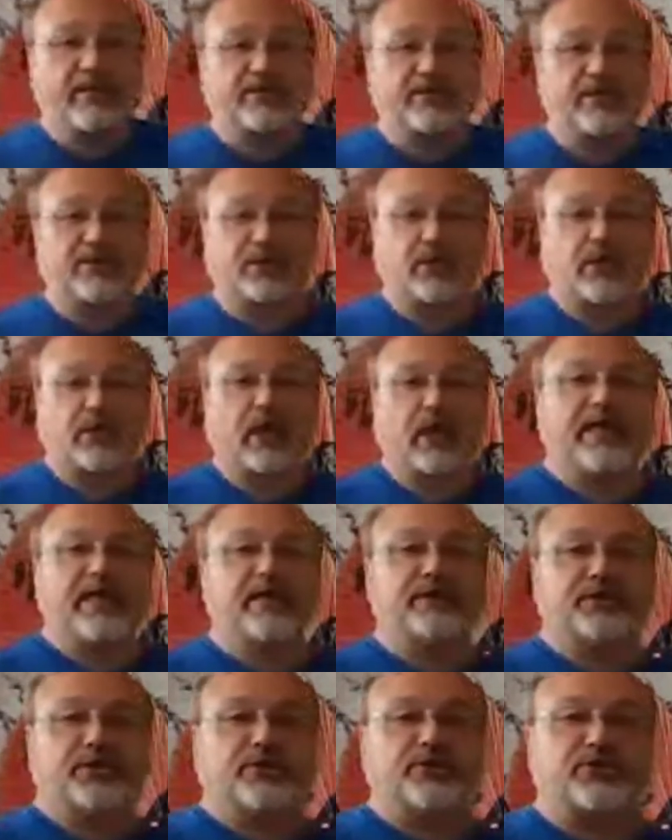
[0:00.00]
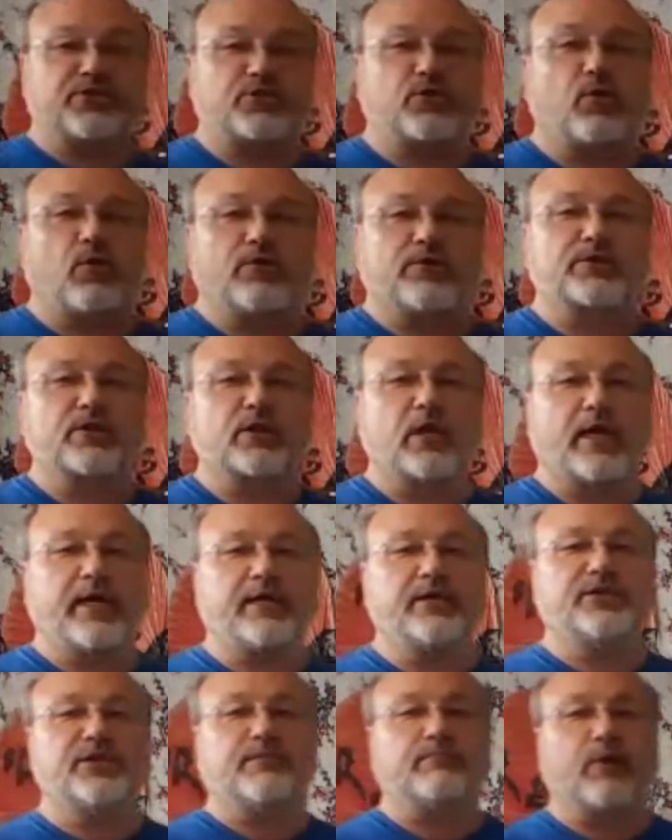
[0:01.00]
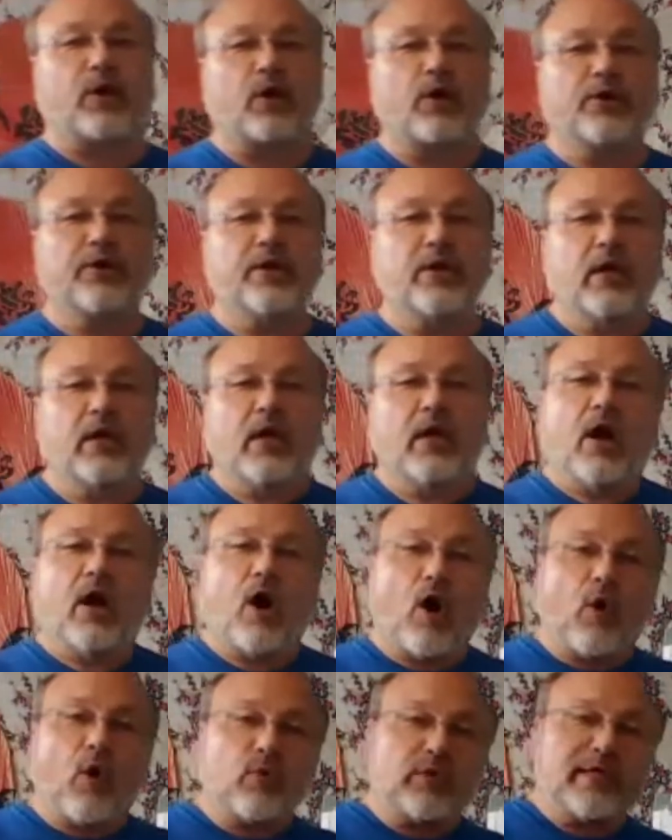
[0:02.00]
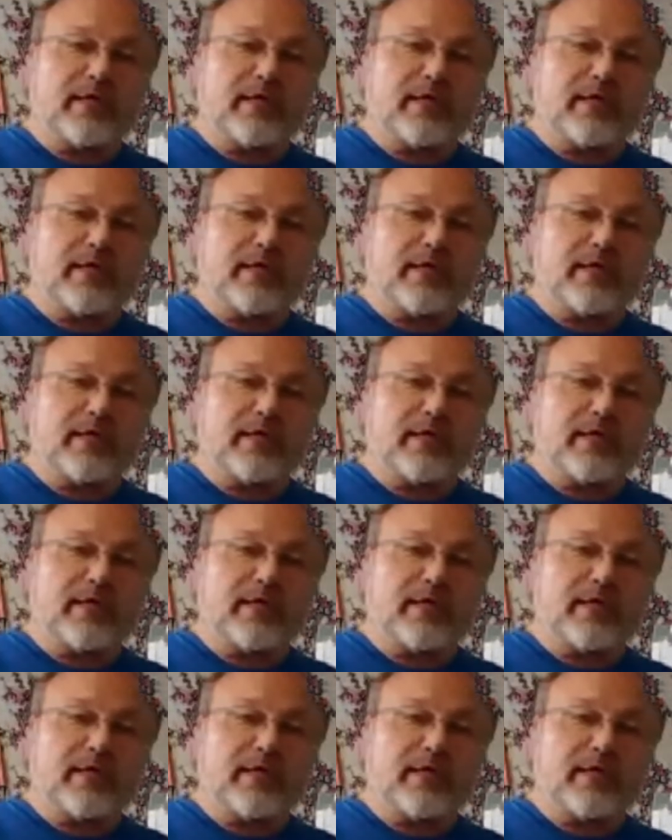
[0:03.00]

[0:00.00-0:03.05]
is this glycogen store, this glycogen burn